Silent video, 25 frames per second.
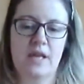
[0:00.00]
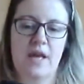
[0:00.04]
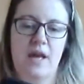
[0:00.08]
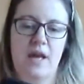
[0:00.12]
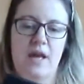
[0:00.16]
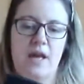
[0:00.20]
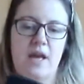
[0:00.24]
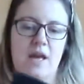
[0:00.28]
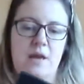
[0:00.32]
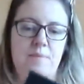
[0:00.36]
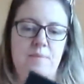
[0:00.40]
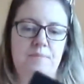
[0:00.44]

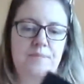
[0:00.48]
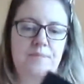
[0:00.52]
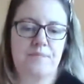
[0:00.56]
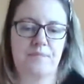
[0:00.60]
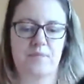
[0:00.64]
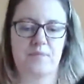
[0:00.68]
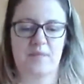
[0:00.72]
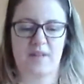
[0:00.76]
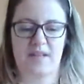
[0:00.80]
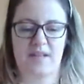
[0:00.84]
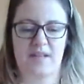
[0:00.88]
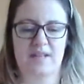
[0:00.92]
I
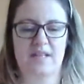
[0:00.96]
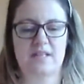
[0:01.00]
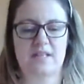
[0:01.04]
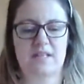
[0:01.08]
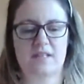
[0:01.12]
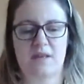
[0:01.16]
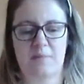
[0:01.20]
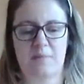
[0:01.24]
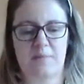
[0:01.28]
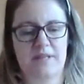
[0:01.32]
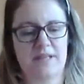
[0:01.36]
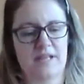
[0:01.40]

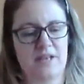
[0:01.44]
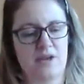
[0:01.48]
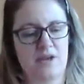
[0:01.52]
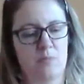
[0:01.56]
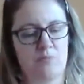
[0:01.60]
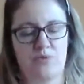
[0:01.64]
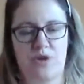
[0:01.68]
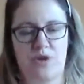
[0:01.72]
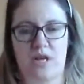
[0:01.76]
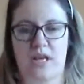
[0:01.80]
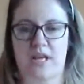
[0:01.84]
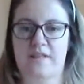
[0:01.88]
mean, they're
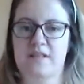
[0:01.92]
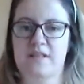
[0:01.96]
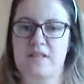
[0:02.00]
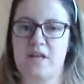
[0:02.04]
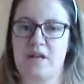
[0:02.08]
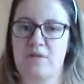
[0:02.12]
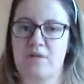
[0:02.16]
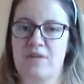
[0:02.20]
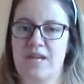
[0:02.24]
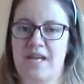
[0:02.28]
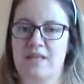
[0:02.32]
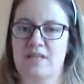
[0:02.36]
not brilliant, they
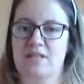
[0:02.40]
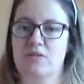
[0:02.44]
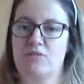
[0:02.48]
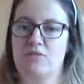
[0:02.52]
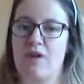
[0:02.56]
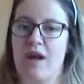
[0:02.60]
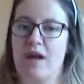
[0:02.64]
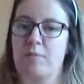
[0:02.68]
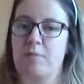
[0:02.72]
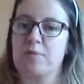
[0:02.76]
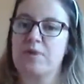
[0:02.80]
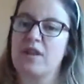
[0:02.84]
don't last
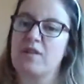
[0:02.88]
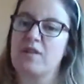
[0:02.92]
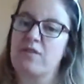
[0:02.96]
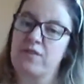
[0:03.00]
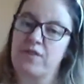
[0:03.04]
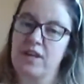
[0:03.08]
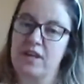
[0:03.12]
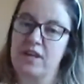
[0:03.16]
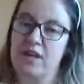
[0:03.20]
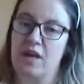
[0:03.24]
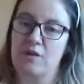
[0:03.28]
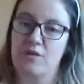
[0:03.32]
great, but if
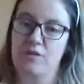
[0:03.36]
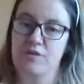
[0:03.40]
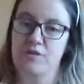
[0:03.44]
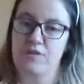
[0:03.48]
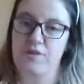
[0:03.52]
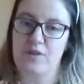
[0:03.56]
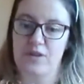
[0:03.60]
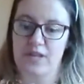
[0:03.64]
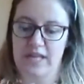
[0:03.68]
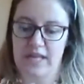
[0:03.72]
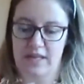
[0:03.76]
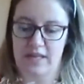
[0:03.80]
you
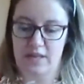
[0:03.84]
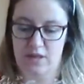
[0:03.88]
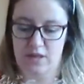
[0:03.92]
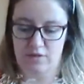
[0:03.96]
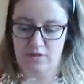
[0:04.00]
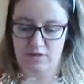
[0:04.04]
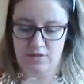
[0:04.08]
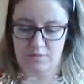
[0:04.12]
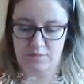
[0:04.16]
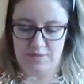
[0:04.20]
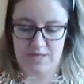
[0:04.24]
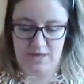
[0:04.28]
only
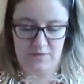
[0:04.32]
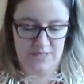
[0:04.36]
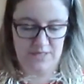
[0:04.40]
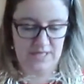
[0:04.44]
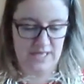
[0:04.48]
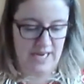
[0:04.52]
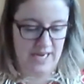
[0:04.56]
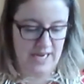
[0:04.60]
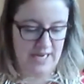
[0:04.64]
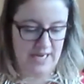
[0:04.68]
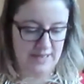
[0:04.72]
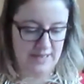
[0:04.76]
use them now and
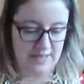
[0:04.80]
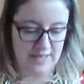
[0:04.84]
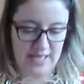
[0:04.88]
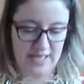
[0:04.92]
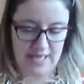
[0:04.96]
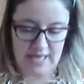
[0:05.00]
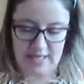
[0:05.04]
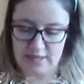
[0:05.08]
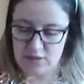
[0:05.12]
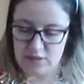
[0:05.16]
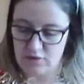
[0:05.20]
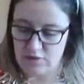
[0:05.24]
again, the
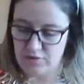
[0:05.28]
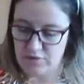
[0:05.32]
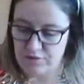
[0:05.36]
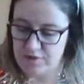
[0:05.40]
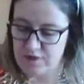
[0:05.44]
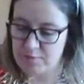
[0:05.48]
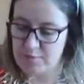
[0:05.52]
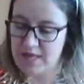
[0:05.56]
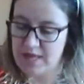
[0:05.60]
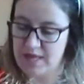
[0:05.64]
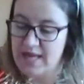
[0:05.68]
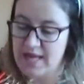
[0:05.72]
kids love
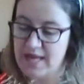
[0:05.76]
them.